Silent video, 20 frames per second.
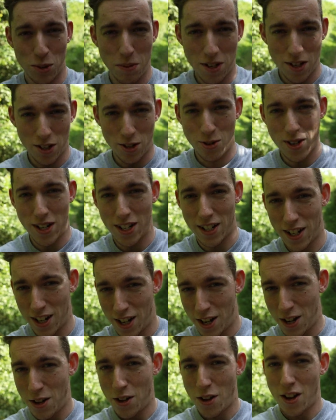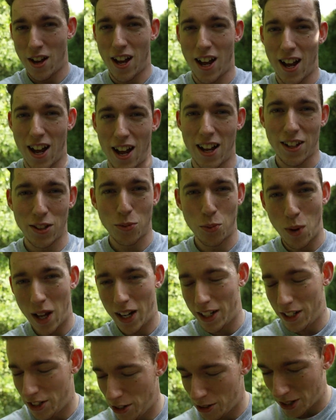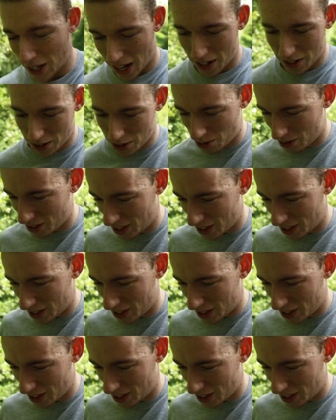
been doing as well as you can do